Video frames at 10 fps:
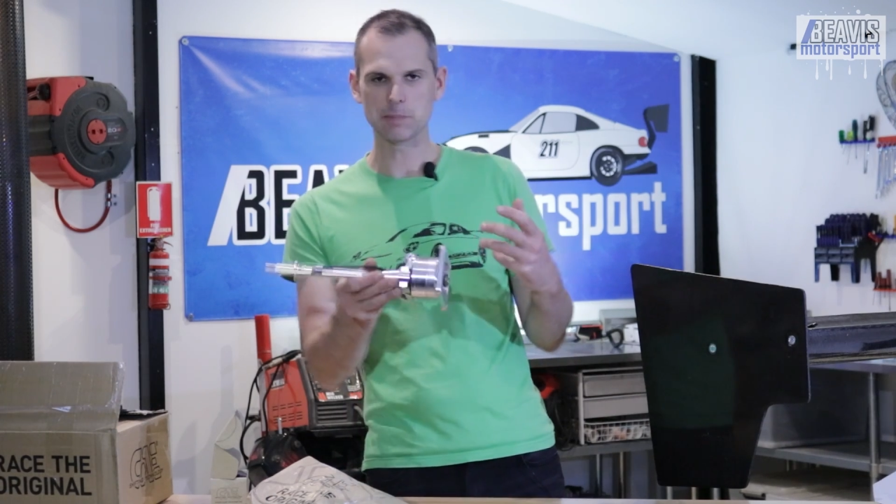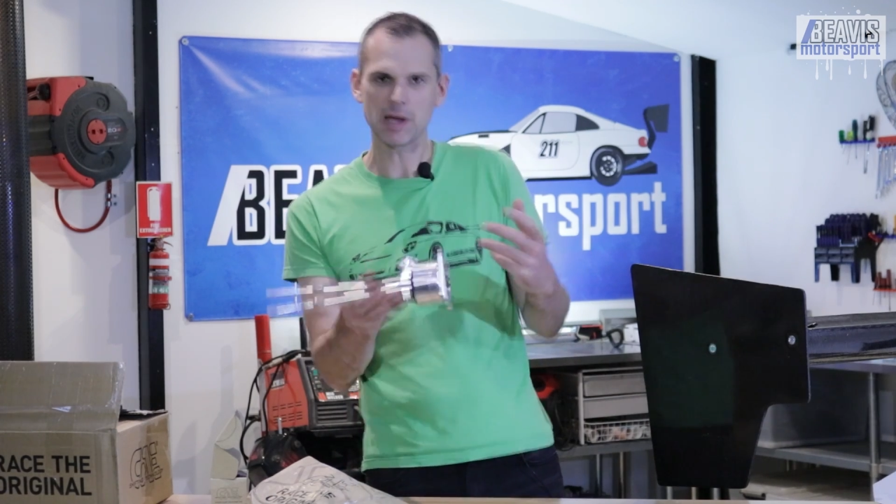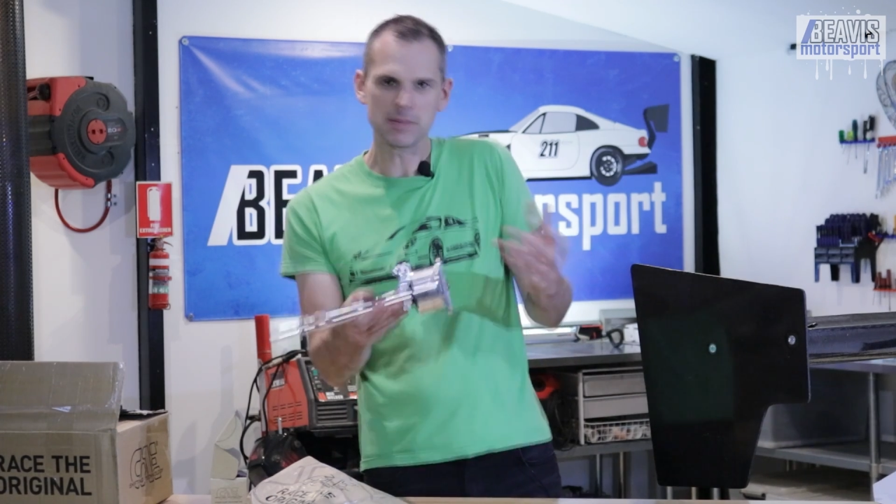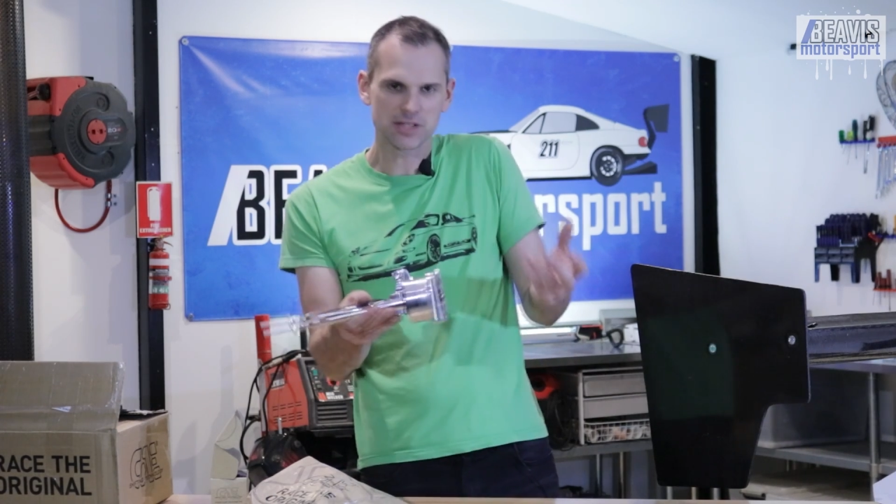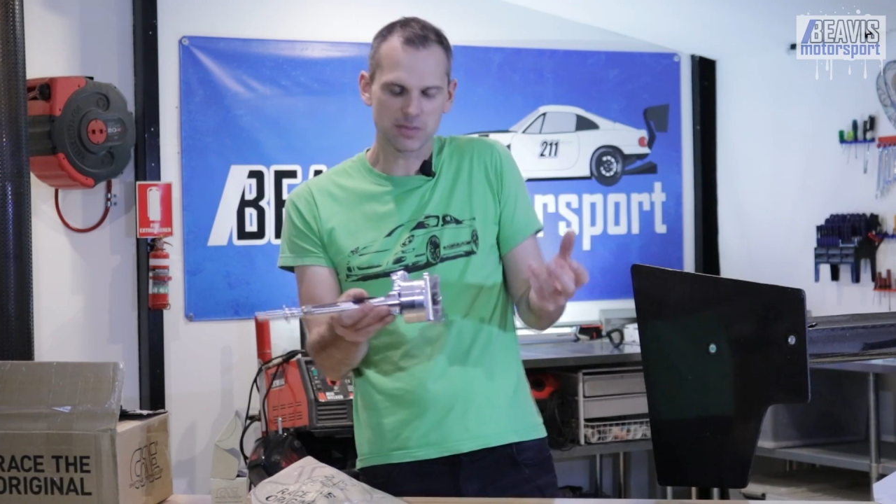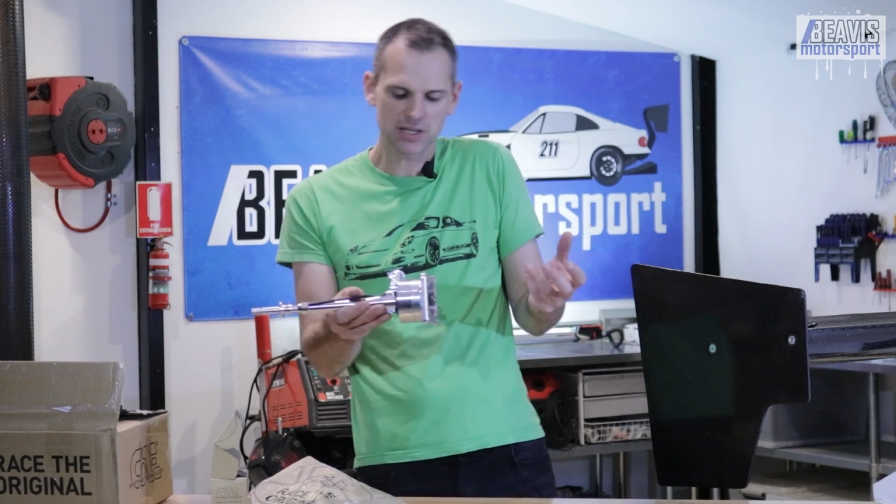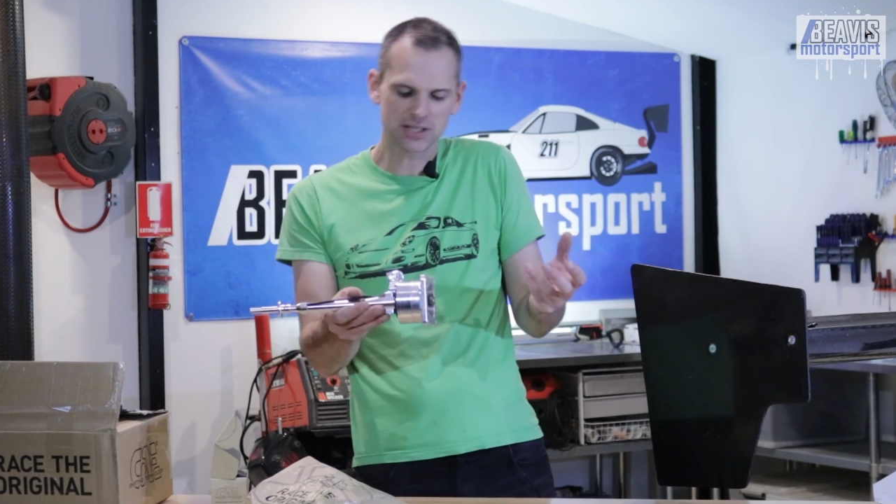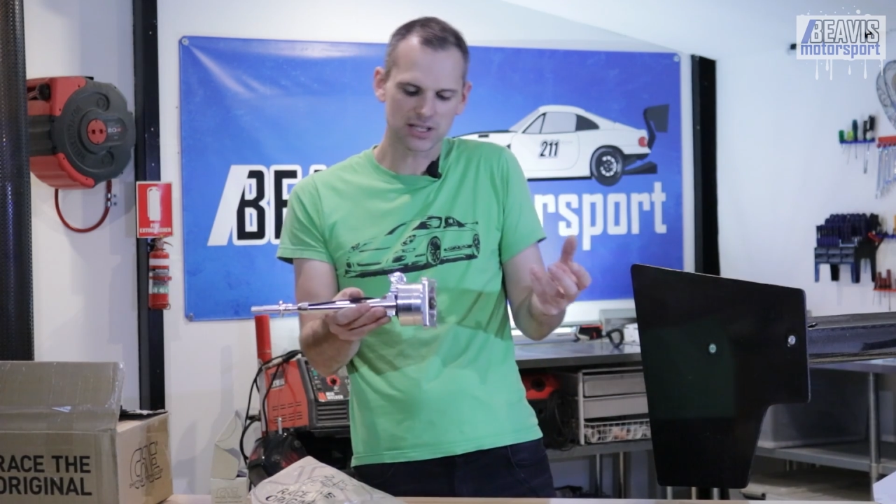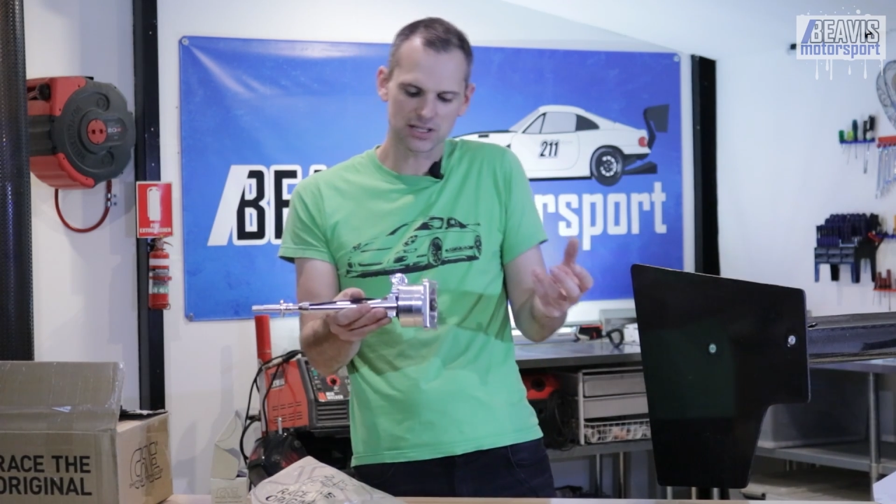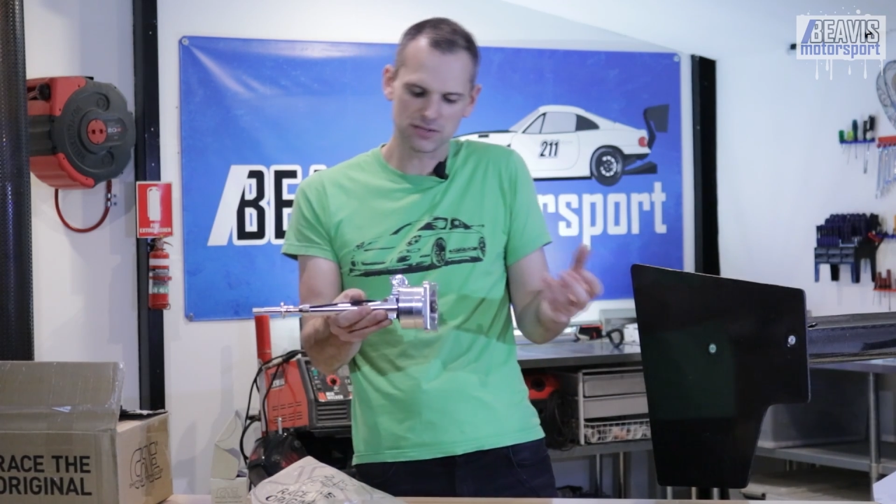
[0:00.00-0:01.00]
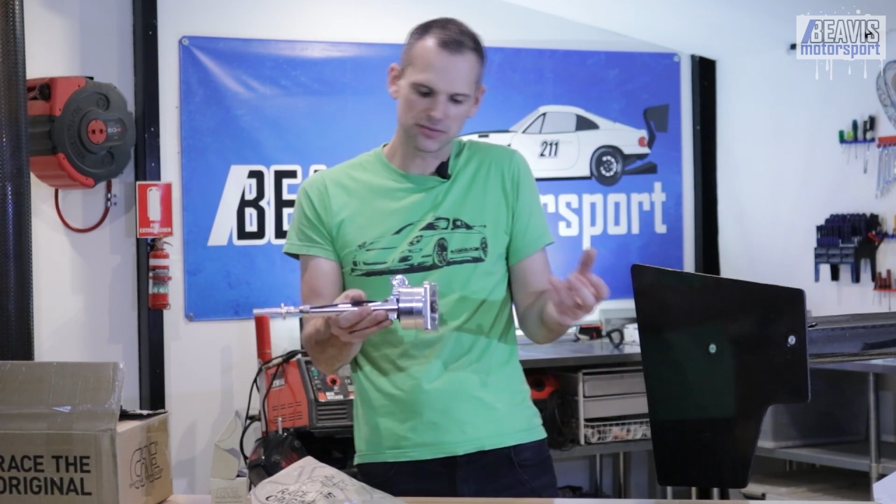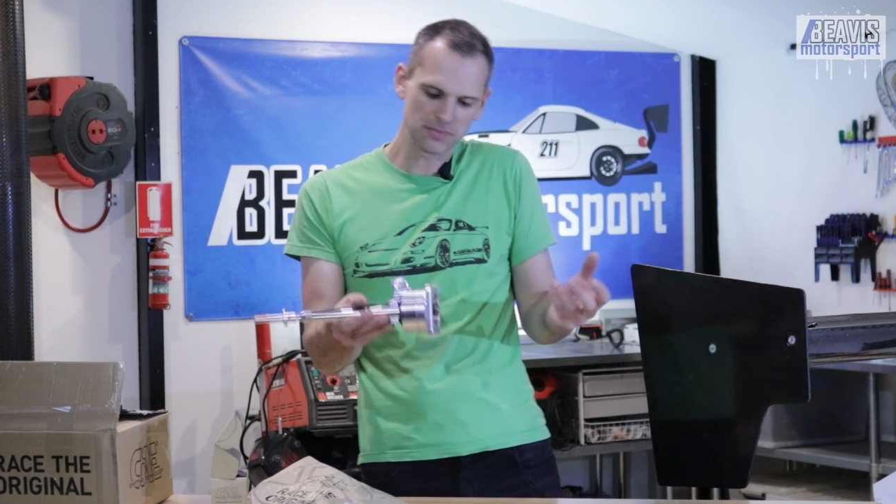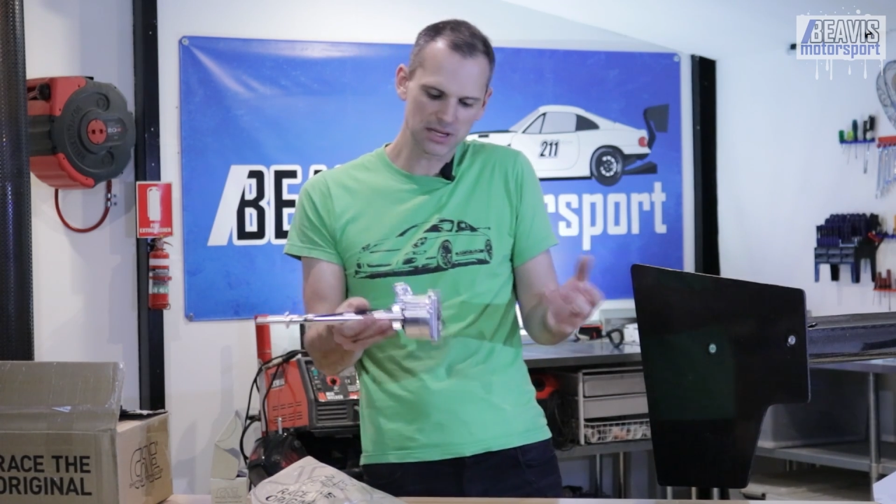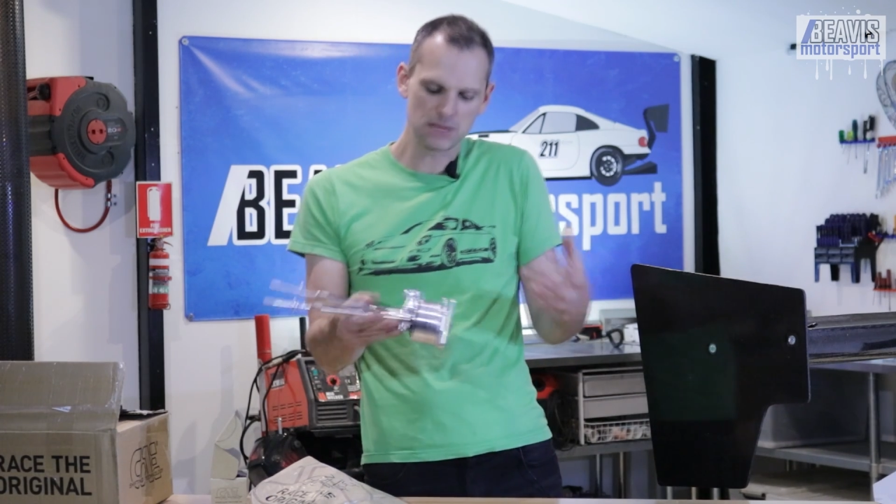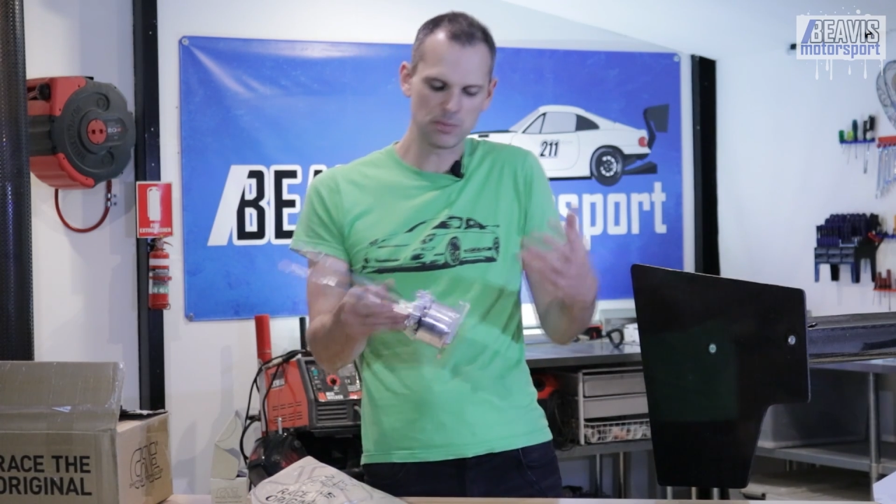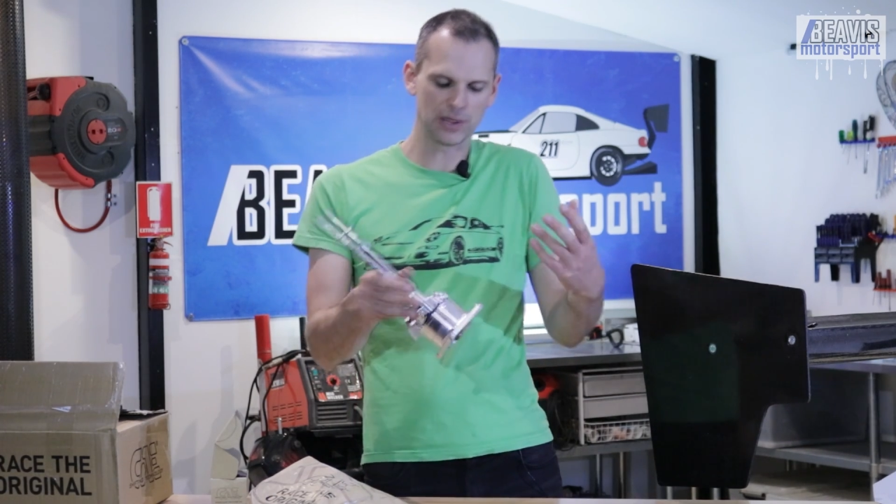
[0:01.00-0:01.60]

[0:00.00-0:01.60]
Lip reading: maybe it's a bit excessive for me,